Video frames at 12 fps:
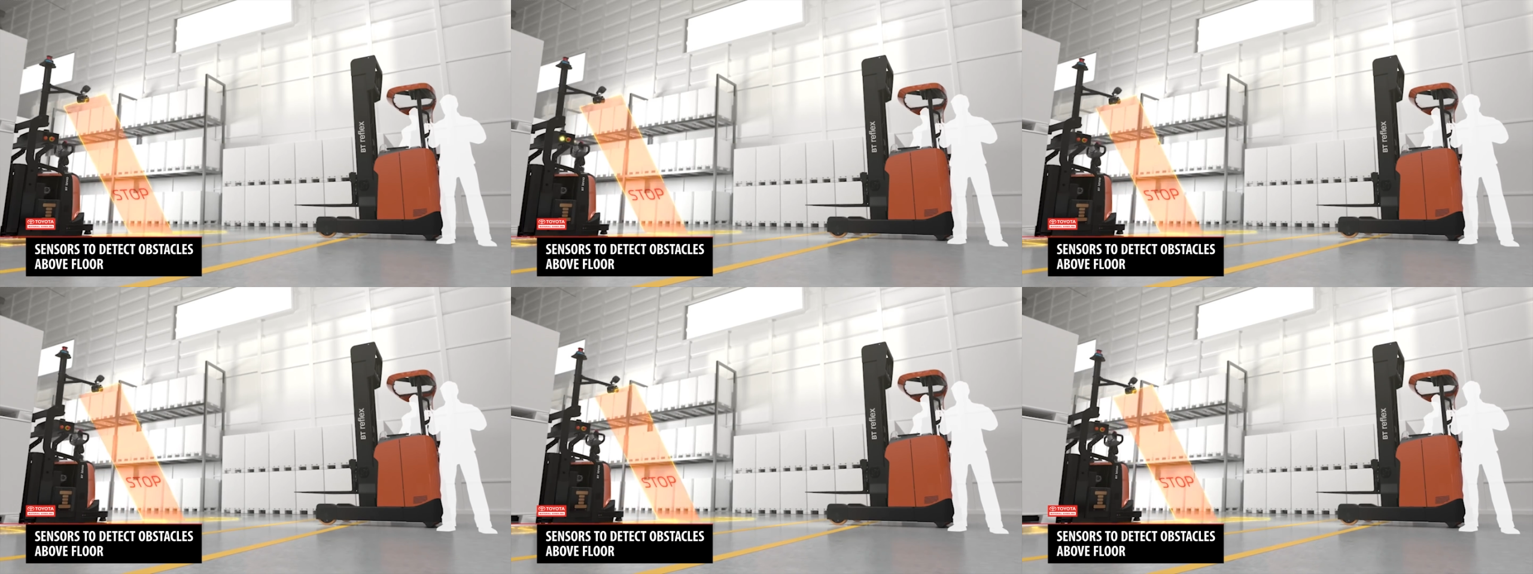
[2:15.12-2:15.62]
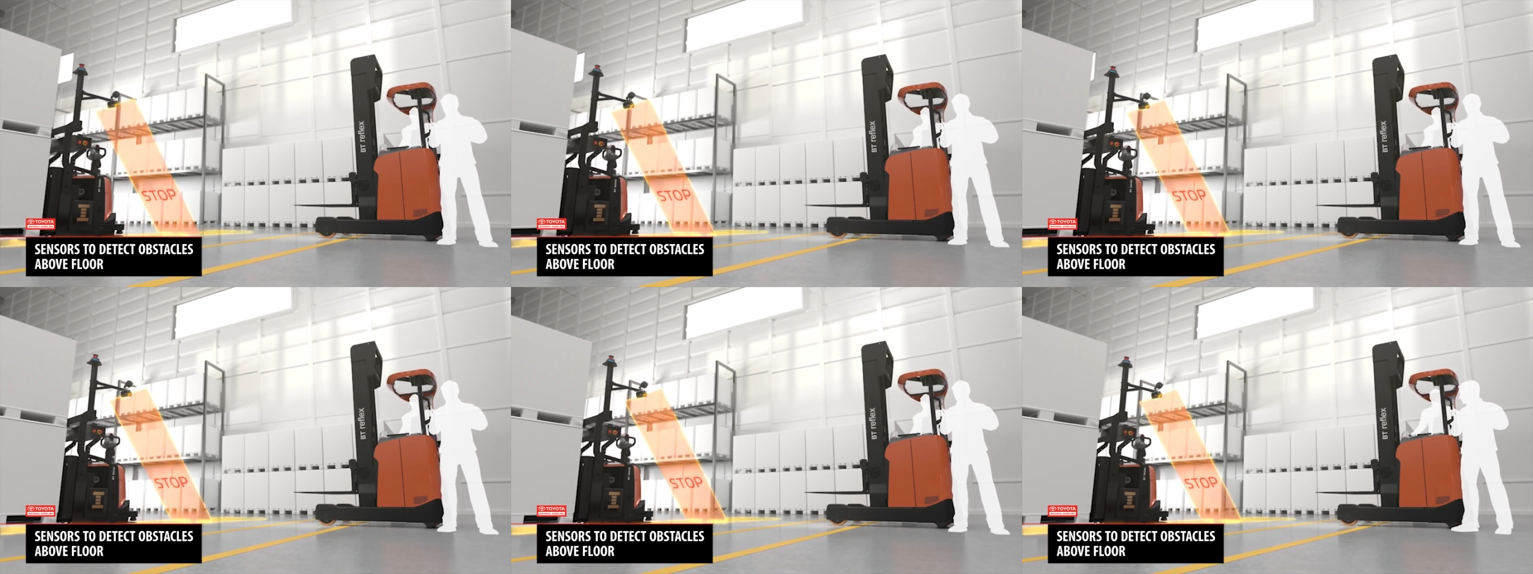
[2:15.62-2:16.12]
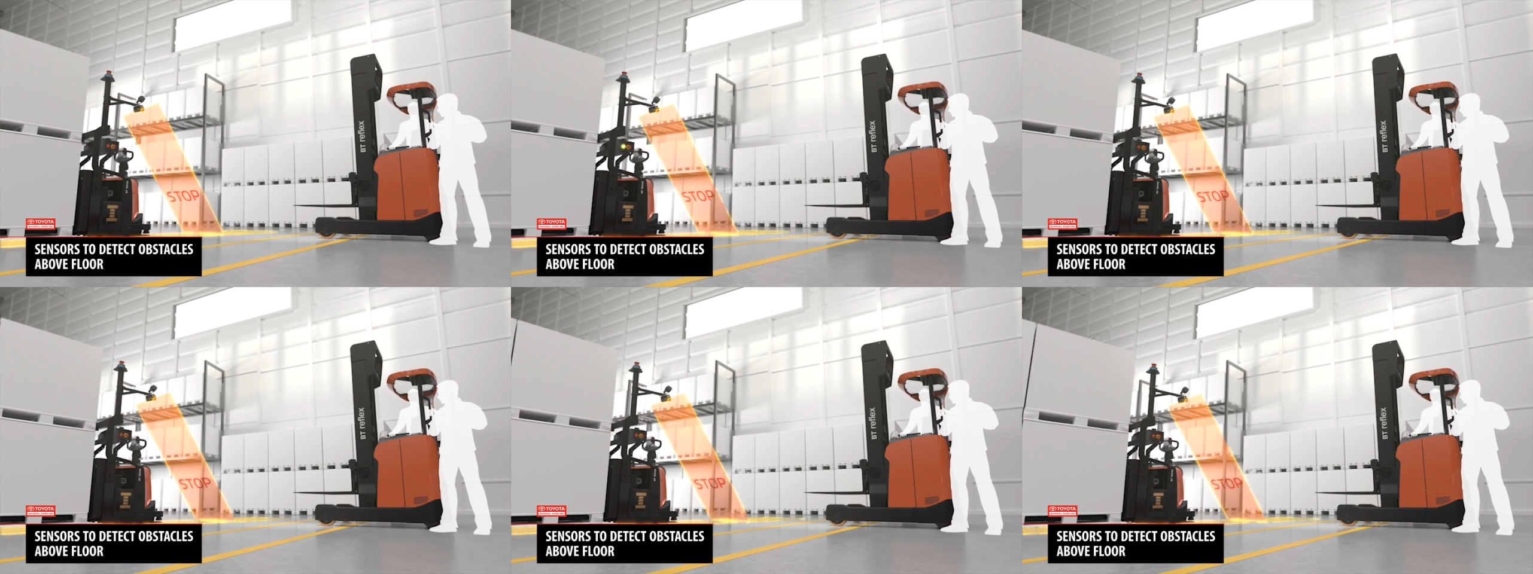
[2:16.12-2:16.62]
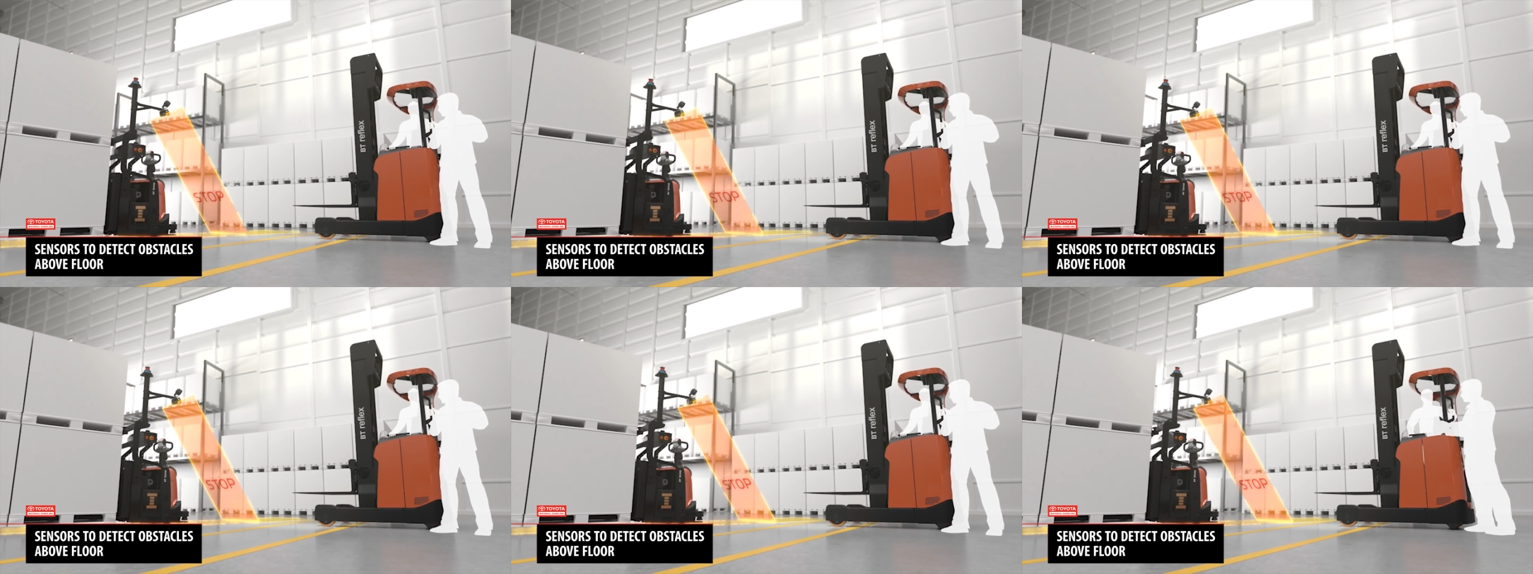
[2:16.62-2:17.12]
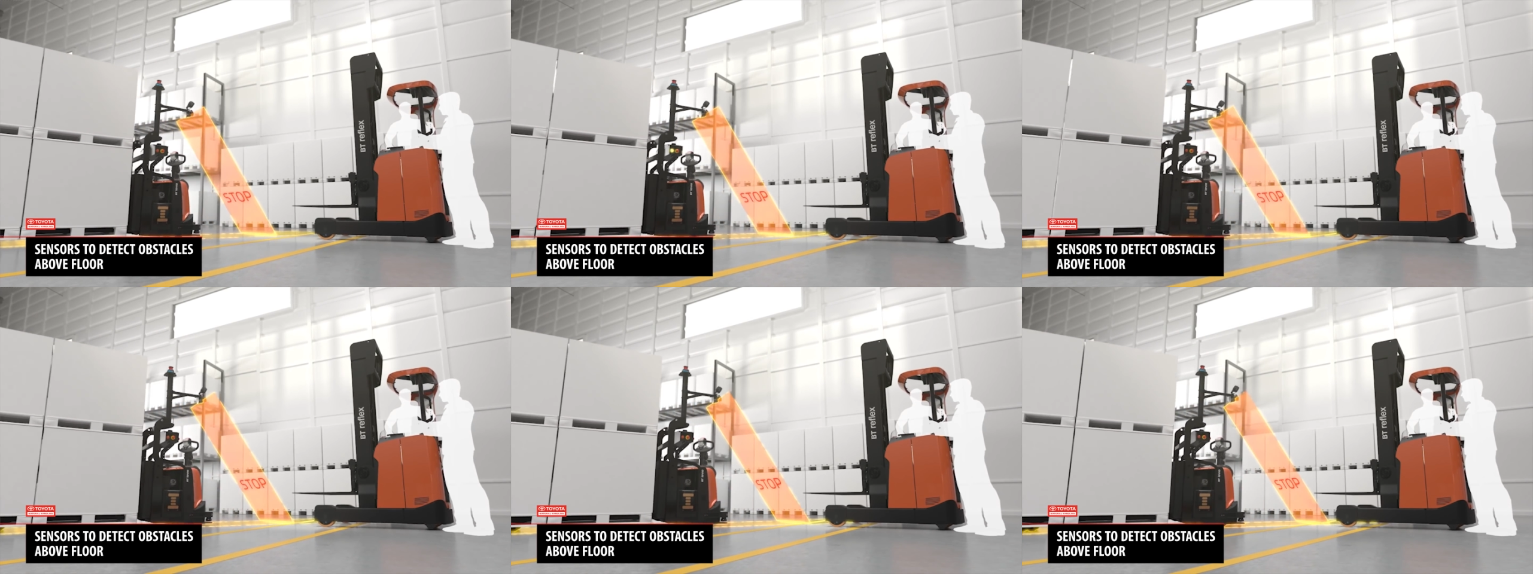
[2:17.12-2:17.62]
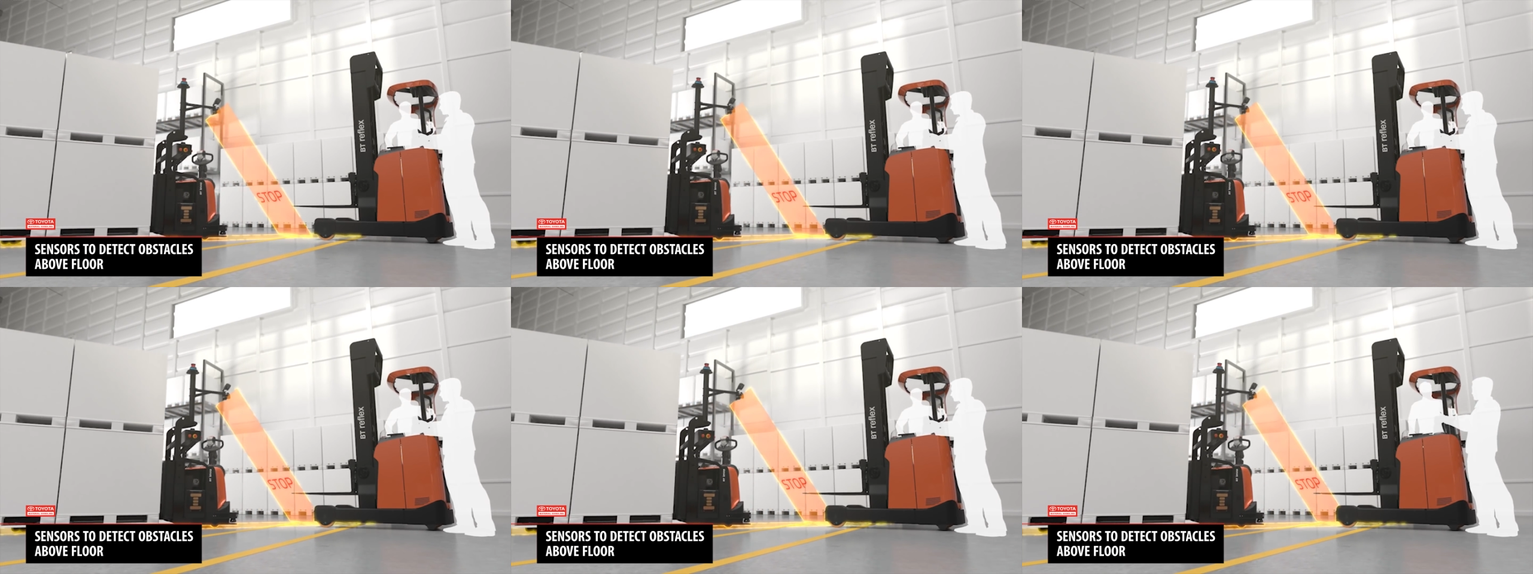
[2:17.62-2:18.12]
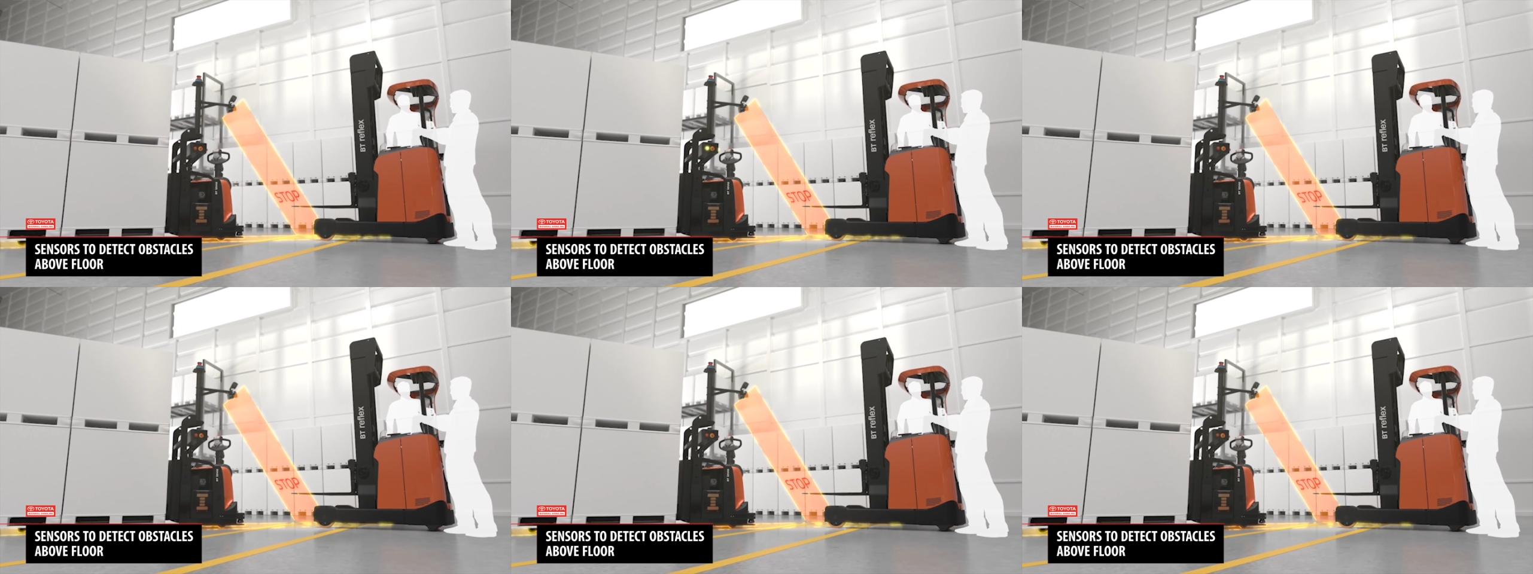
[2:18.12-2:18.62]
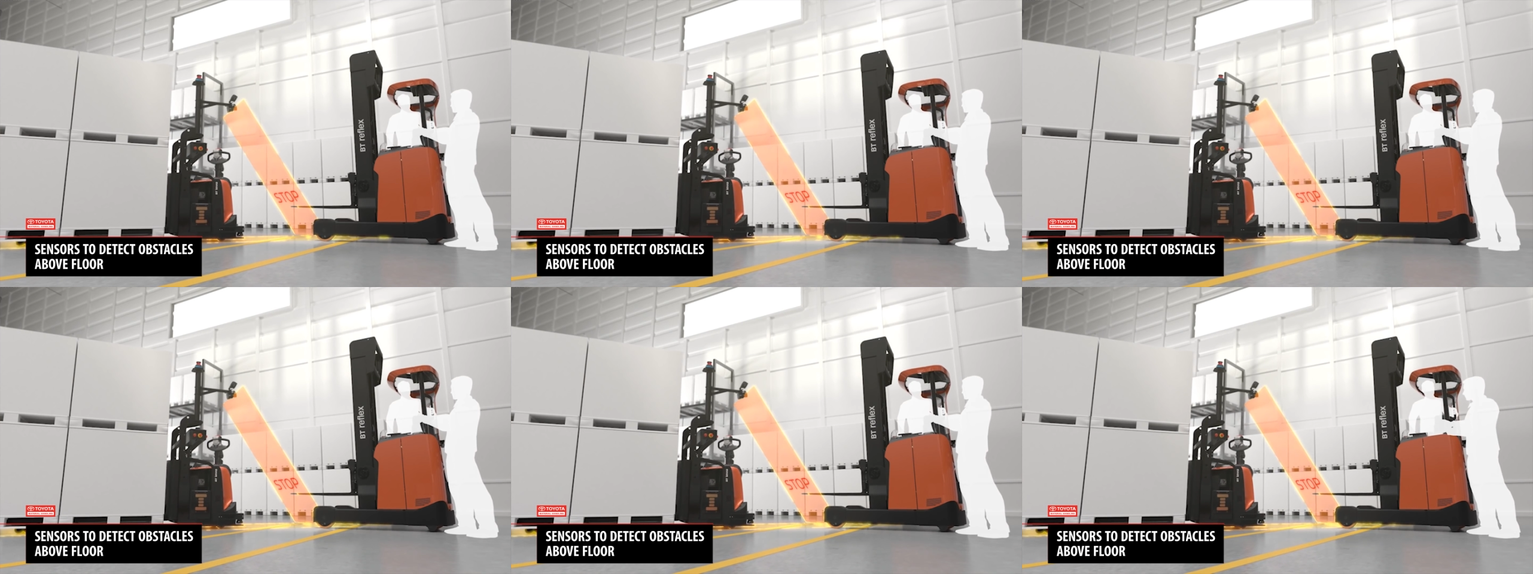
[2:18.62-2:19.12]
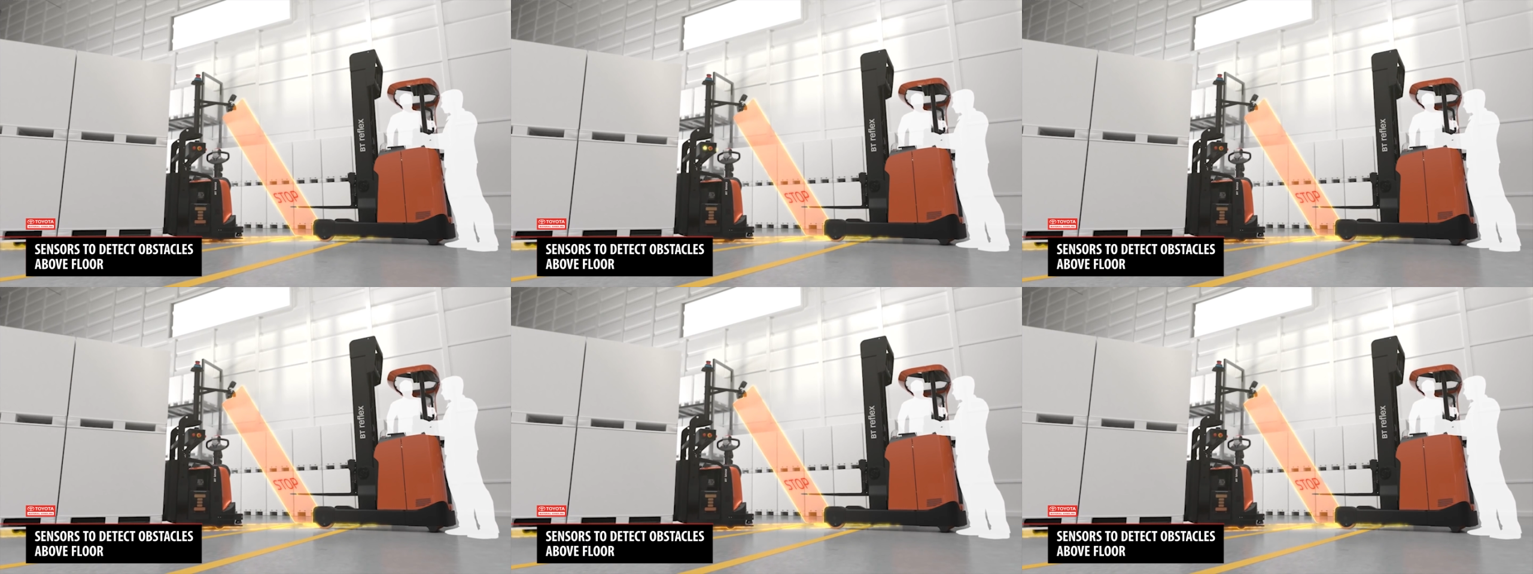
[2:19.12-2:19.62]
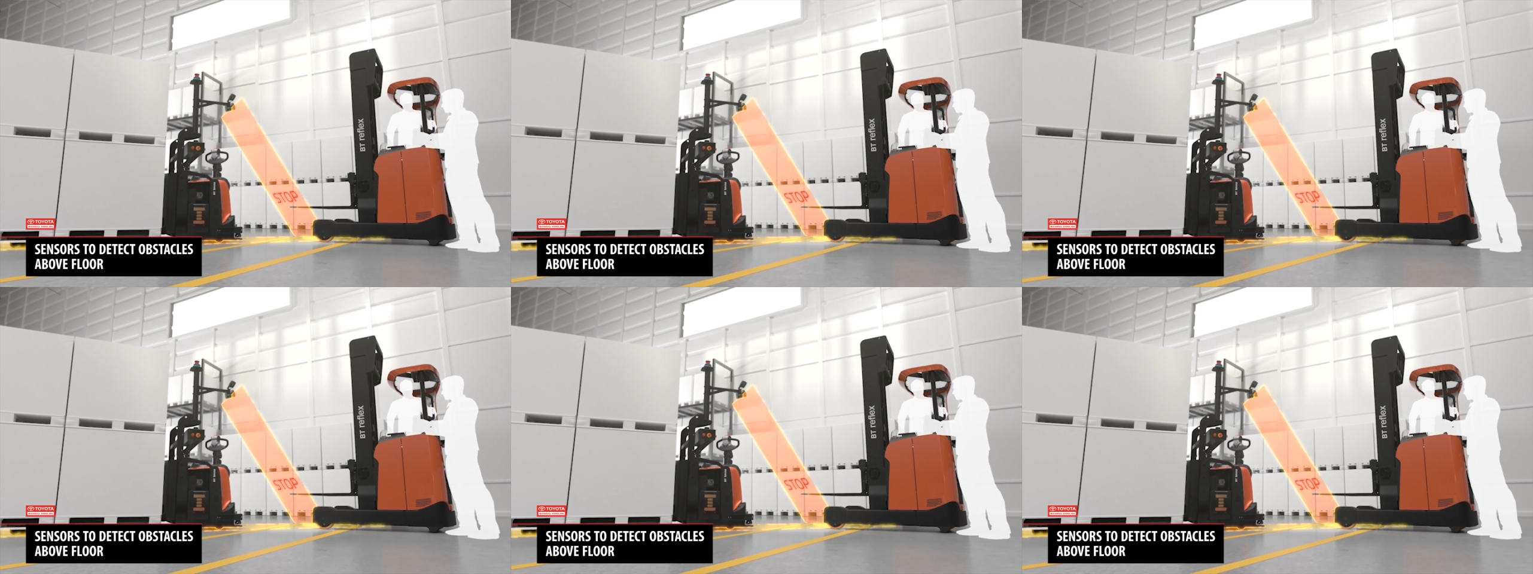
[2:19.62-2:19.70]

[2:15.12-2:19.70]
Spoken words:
Nobody's mouth can be seen.